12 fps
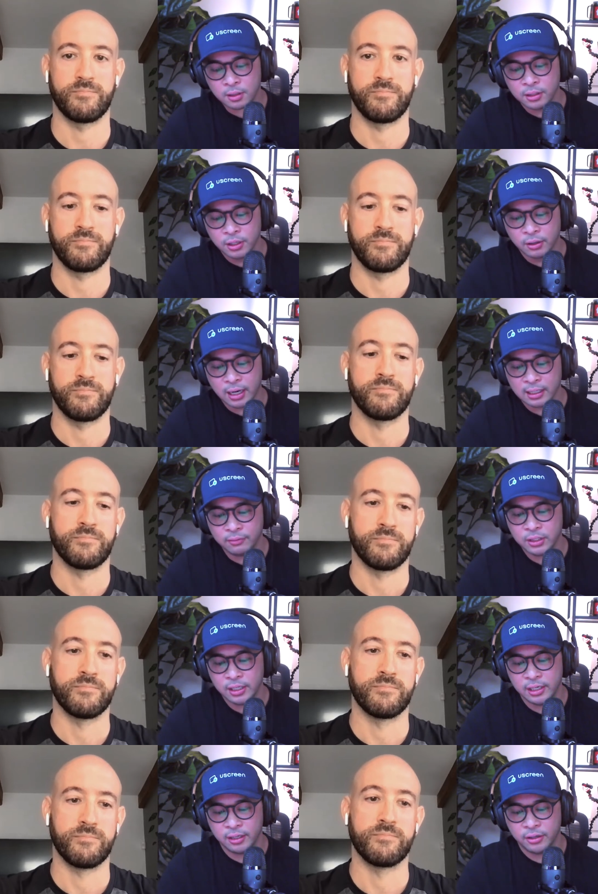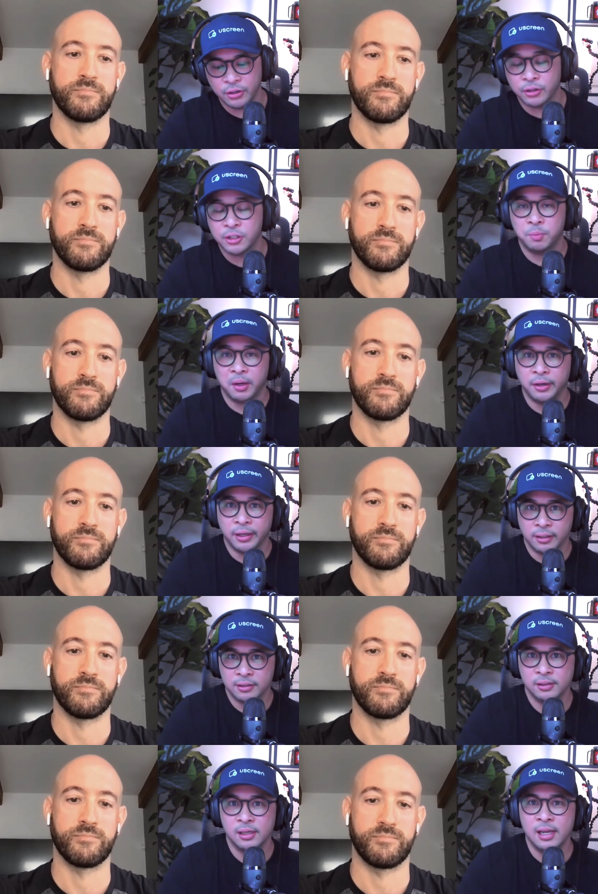Speaker 1: you know, I'd love to hear your
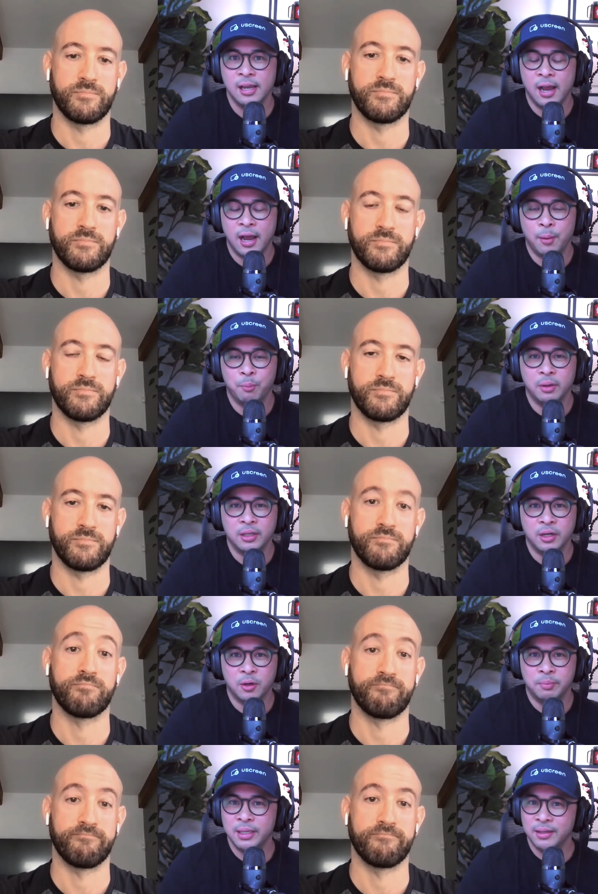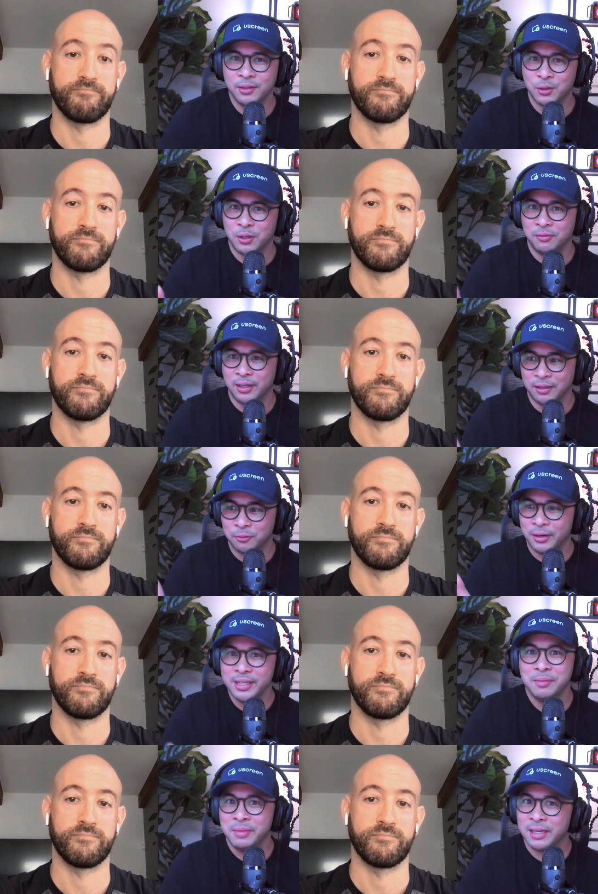experience, um, you know, being sort of like
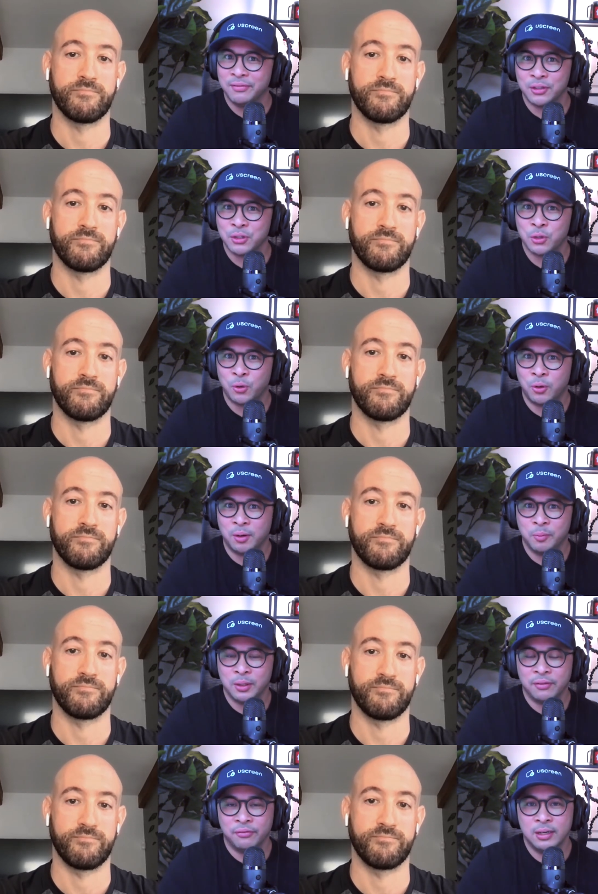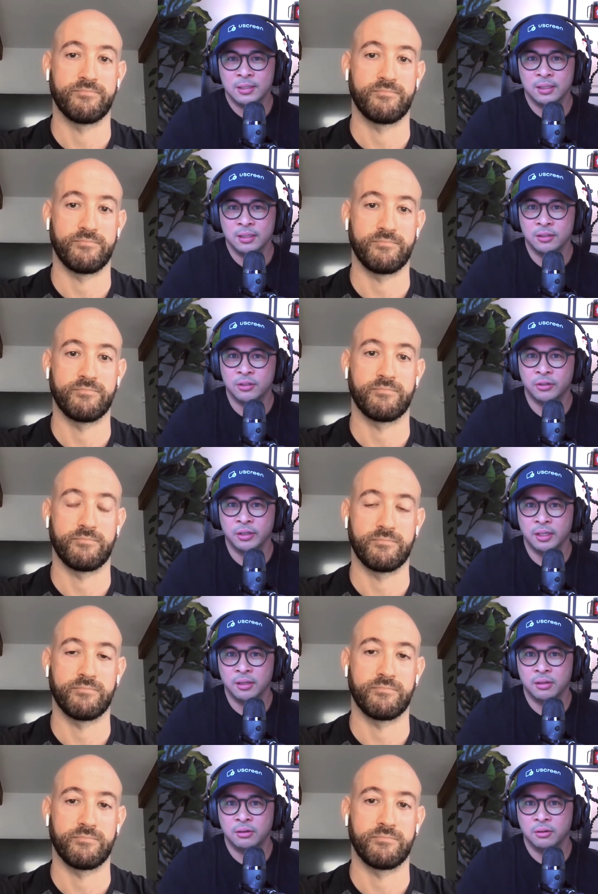right in the middle of the storm with the fitness
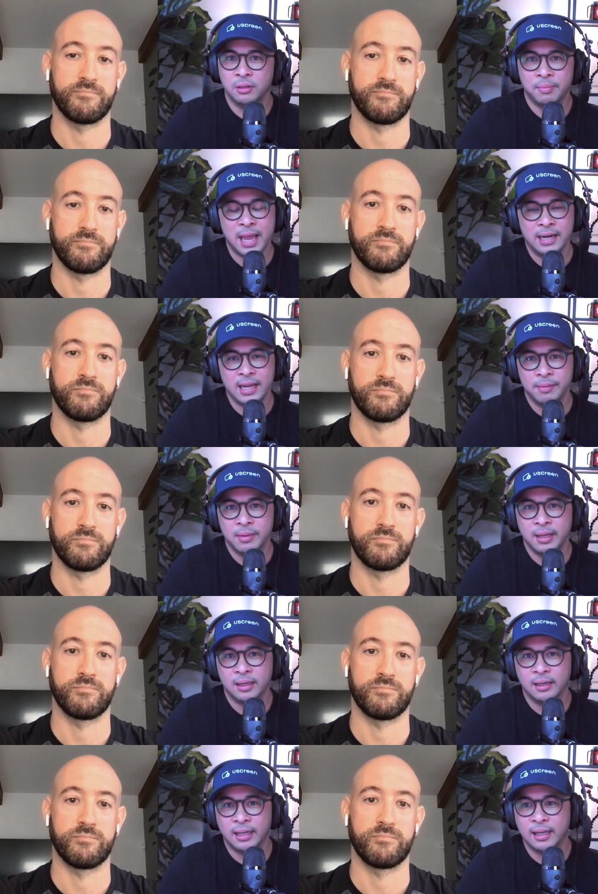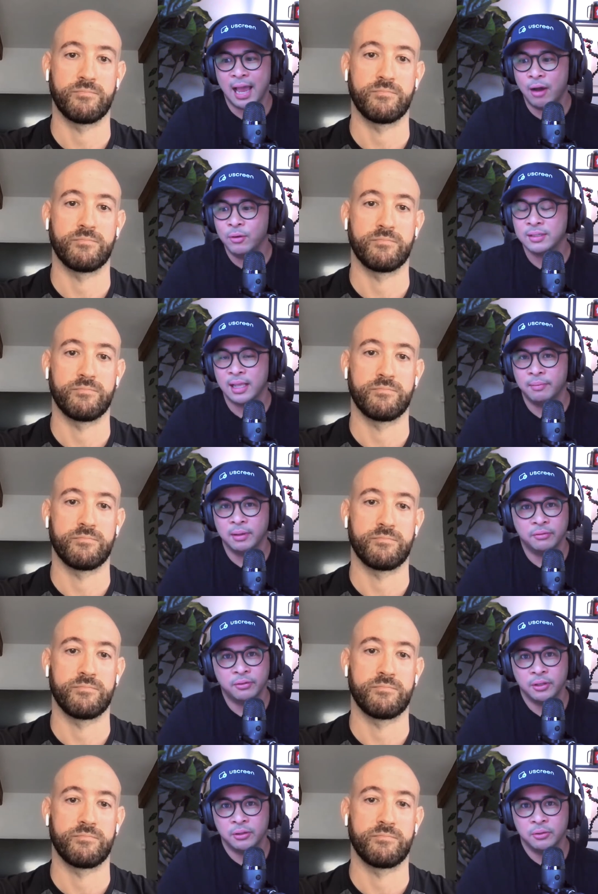industry through the pandemic. Like, how has that been
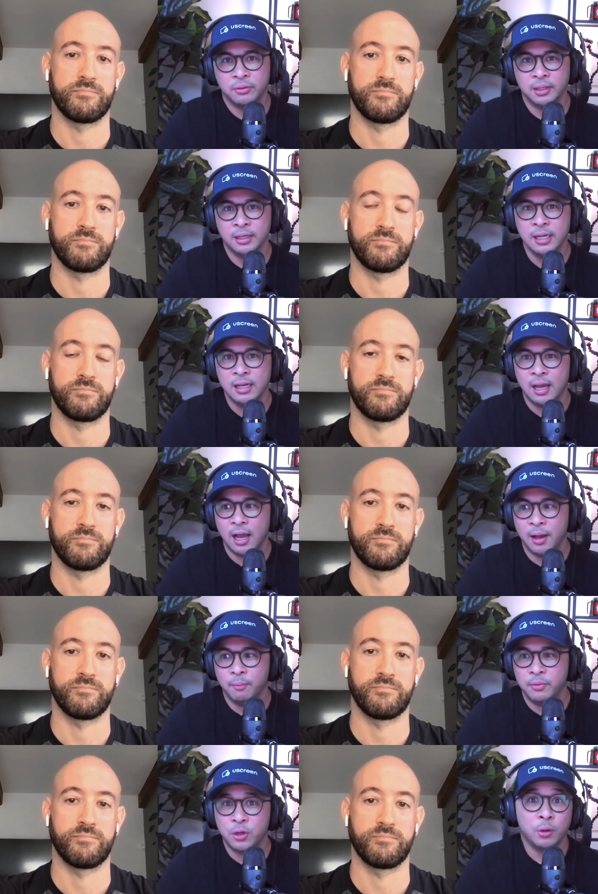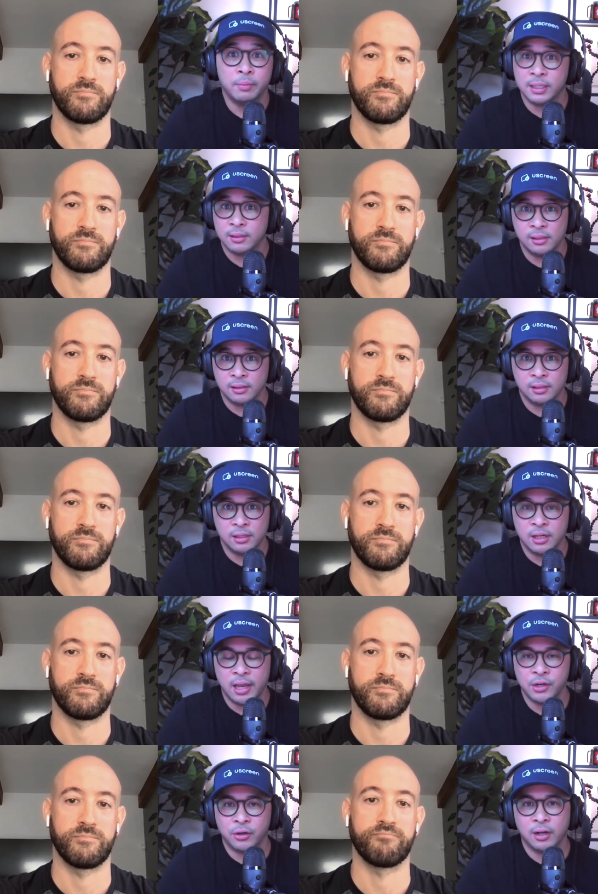for you and um, your business and,
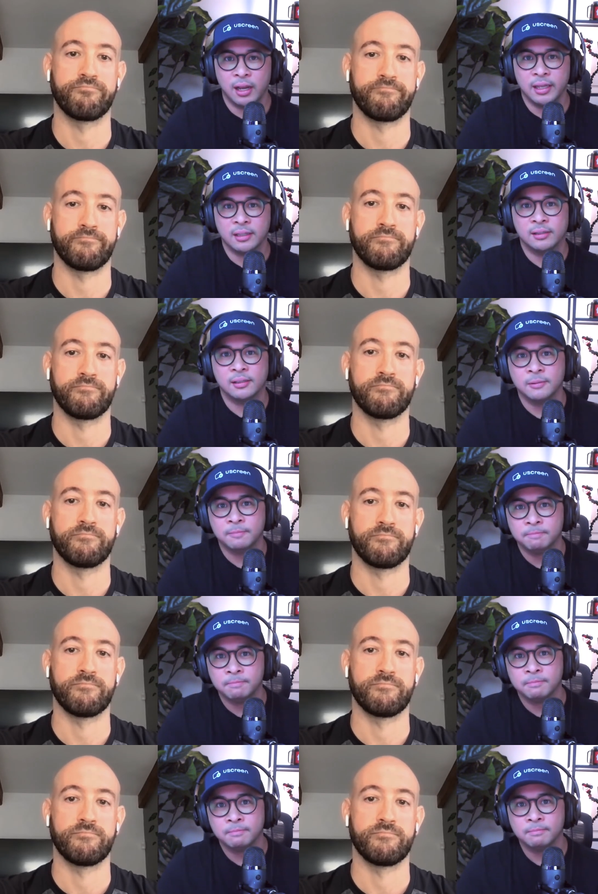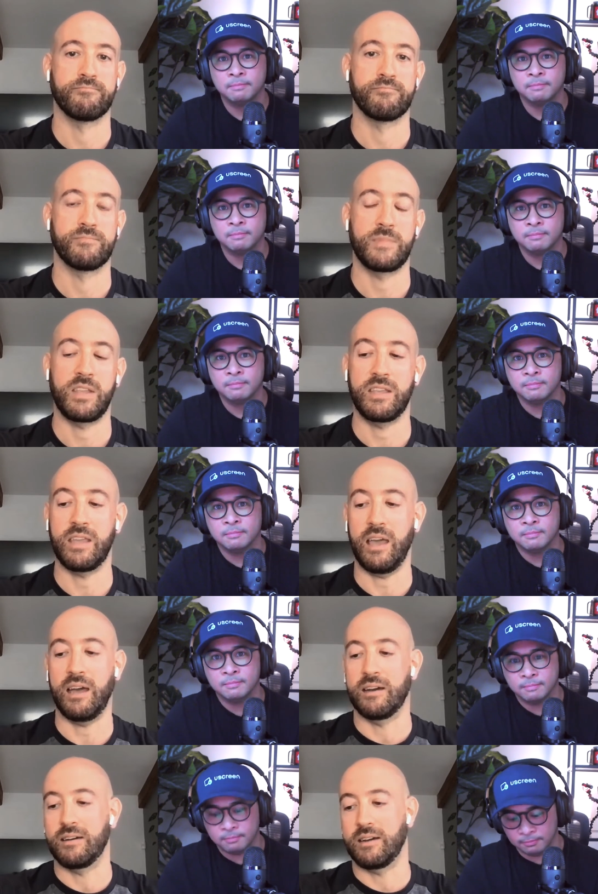and your clients?
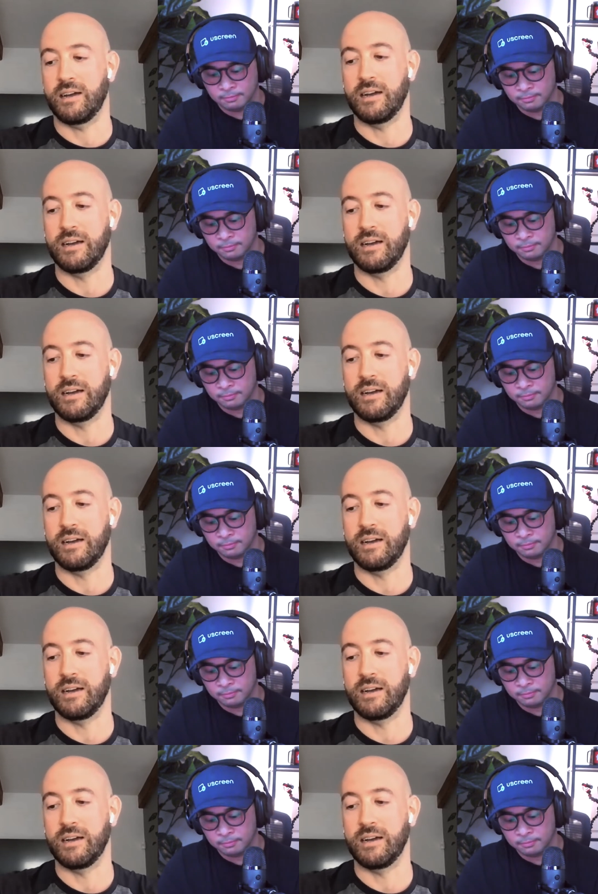
Speaker 2: Yeah,